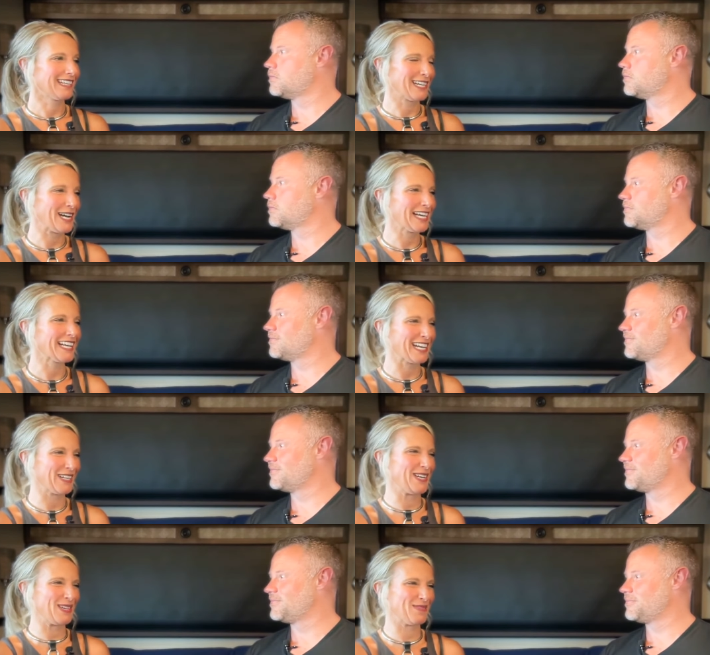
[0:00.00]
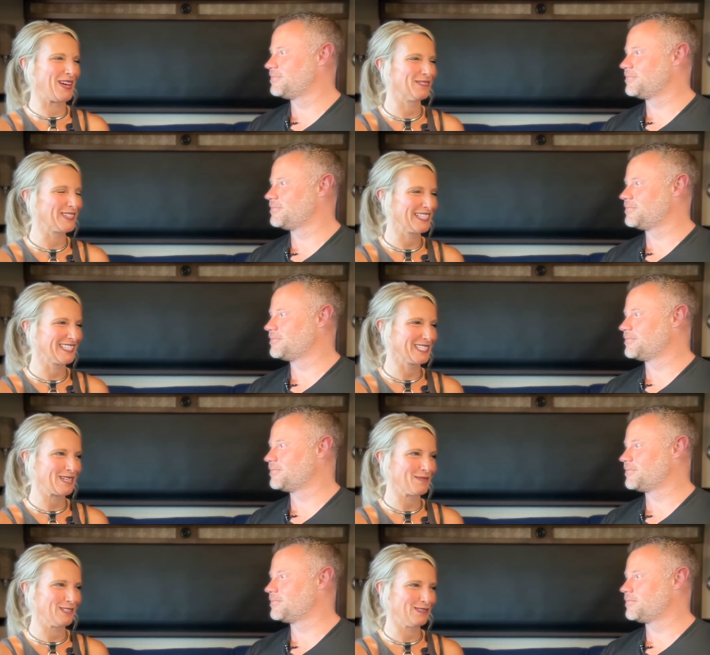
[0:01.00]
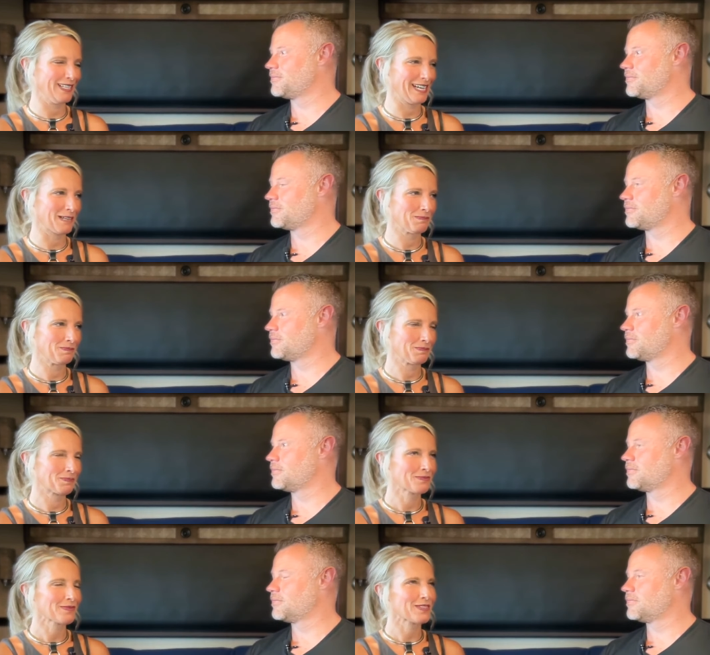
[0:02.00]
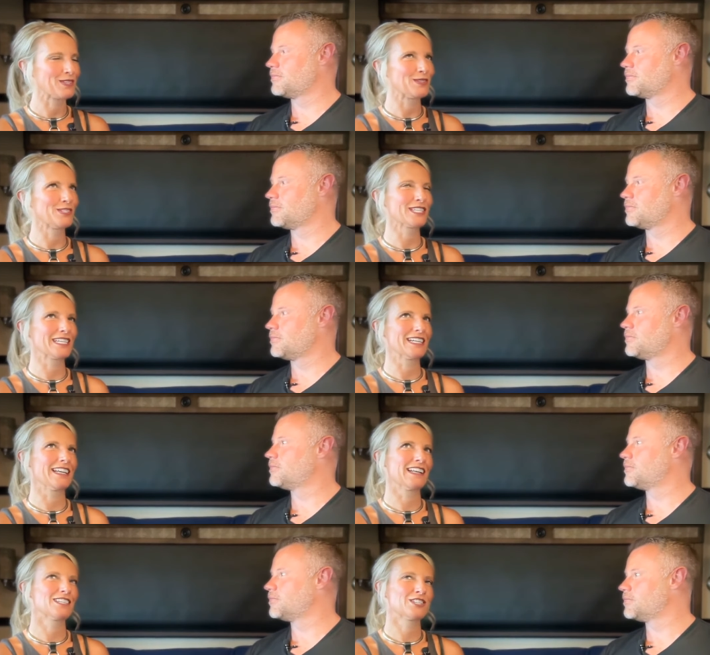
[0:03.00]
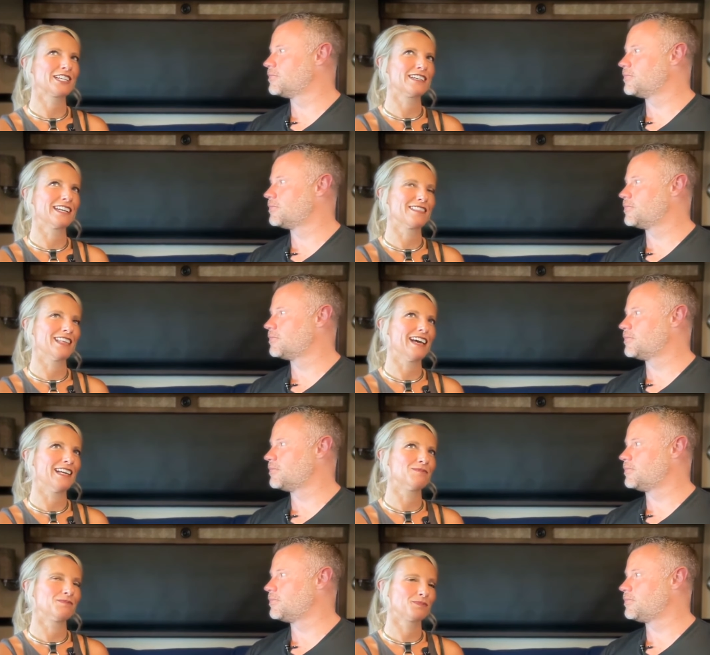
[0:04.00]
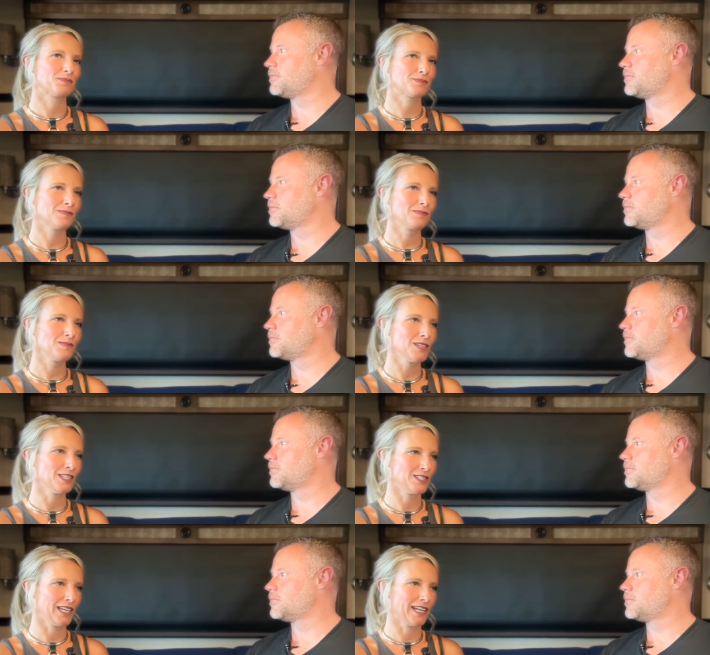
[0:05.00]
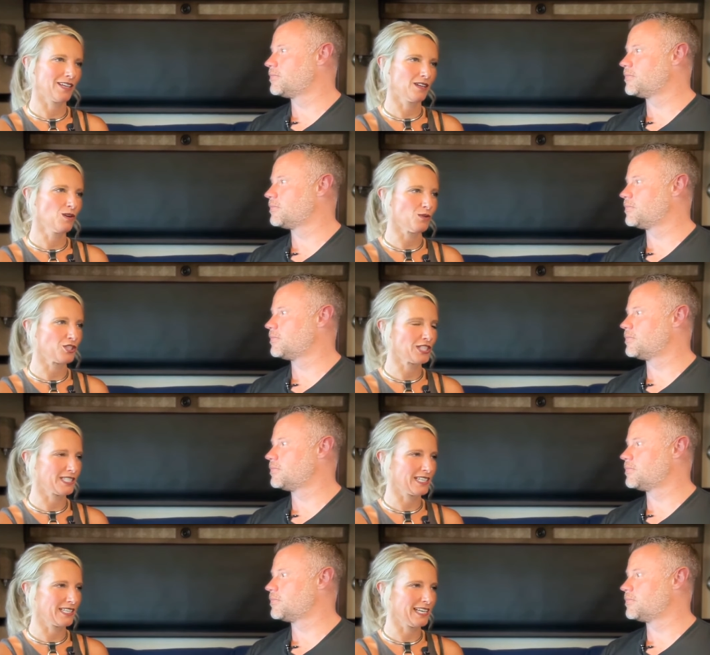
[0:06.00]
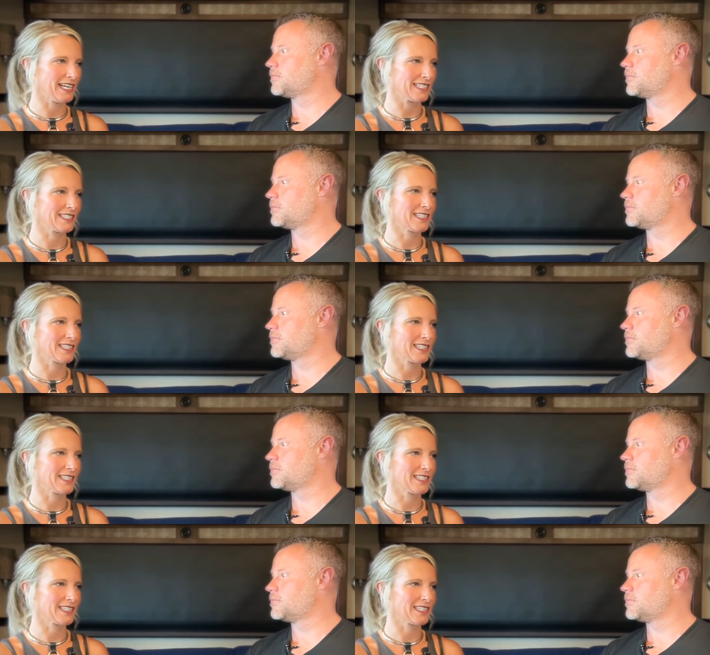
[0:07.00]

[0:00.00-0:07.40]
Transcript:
Speaker 1: I remember the statement of like you share sharing that it's like, oh, she said yes,